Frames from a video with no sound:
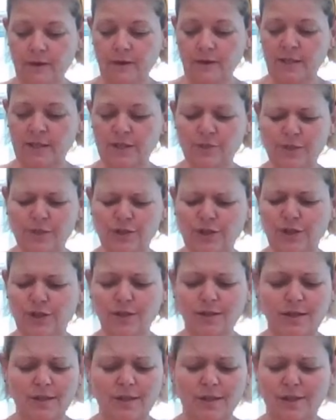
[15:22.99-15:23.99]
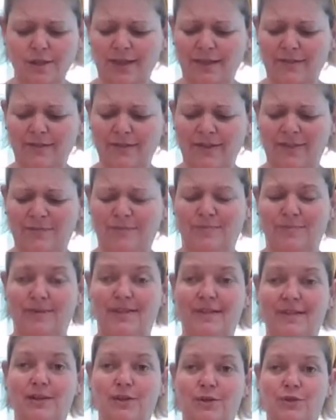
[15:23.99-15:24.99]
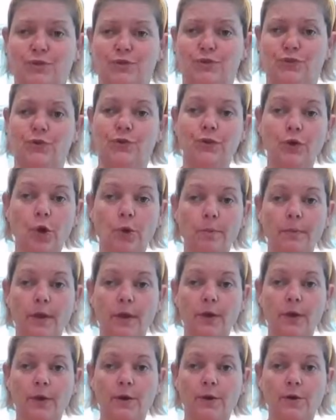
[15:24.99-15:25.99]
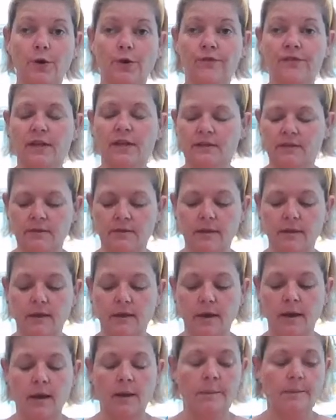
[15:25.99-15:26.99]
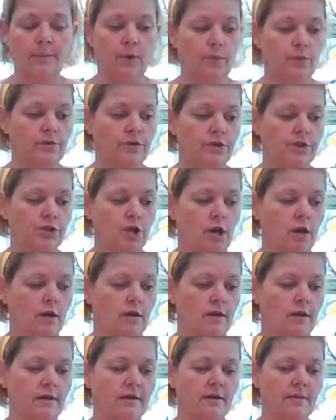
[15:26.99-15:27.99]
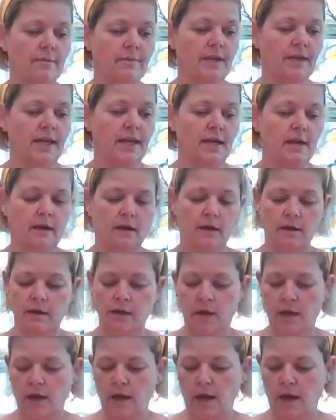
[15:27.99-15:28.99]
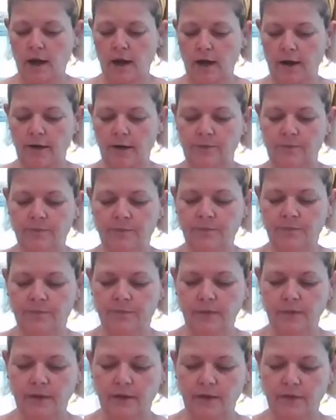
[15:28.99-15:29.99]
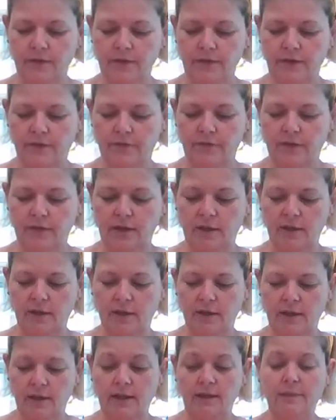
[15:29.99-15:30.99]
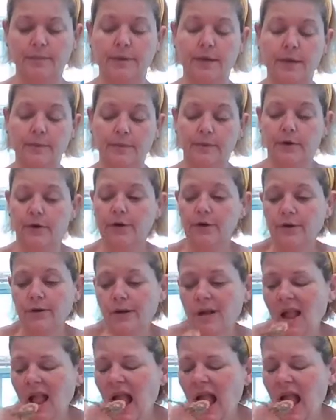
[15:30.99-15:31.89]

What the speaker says: This one's good. This could even be like a dessert oatmeal. I don't know if that's a thing, but with the chocolate and the banana, it could definitely, and the peanut butter.